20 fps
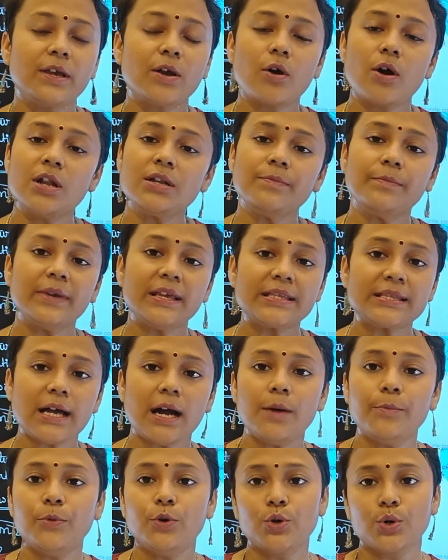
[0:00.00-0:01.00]
called
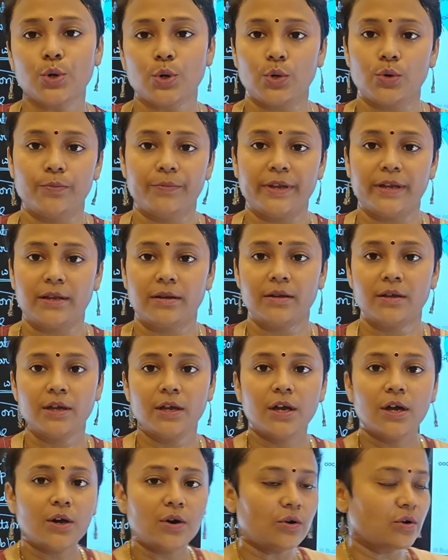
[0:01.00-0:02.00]
methemoglobin.
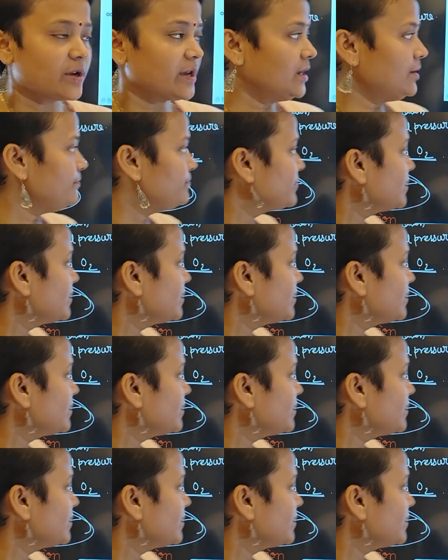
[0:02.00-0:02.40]
Okay,